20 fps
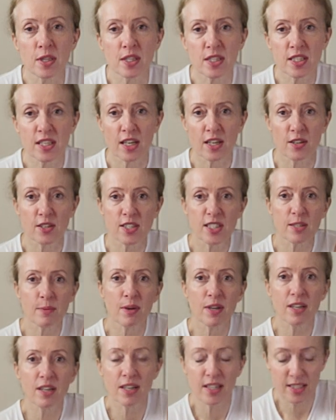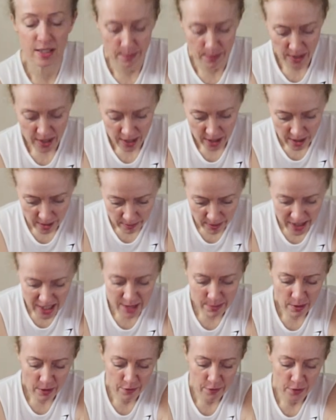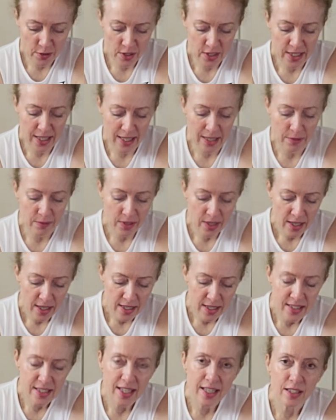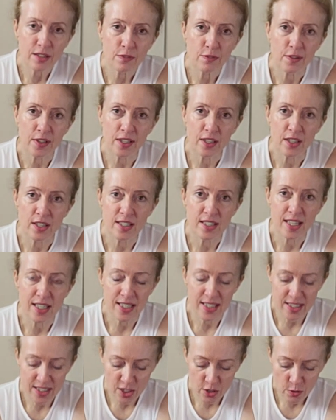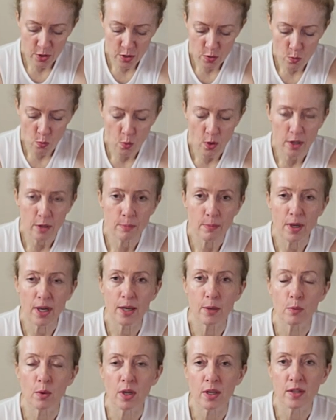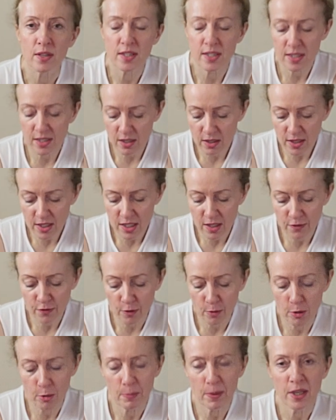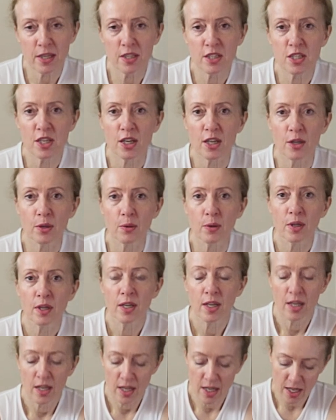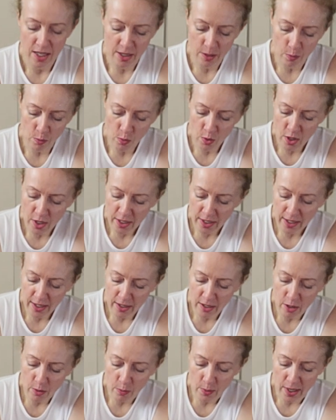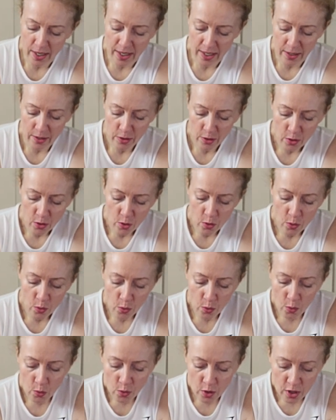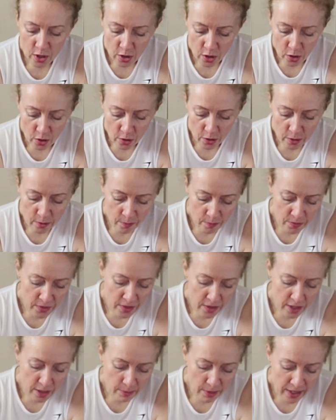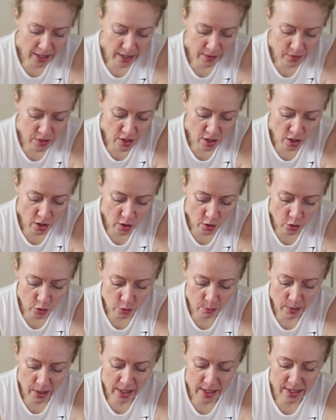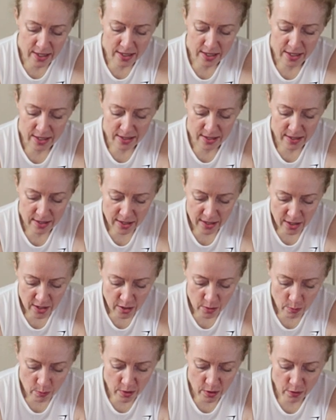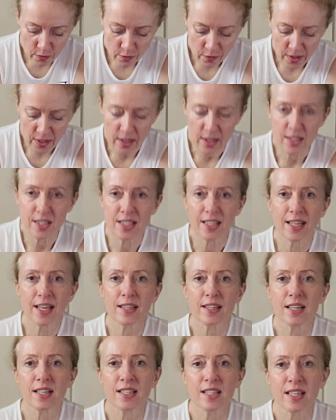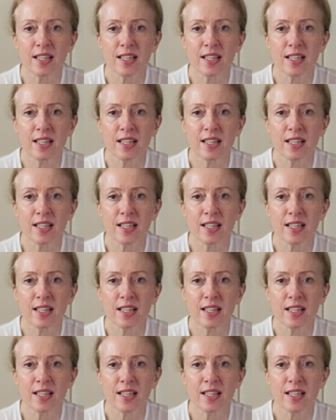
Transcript: the toes. So I like to place my foot down, take the fingers and do it one by one, starting from the big toe and then working our way all along. You may have to hold places with your fingers to get that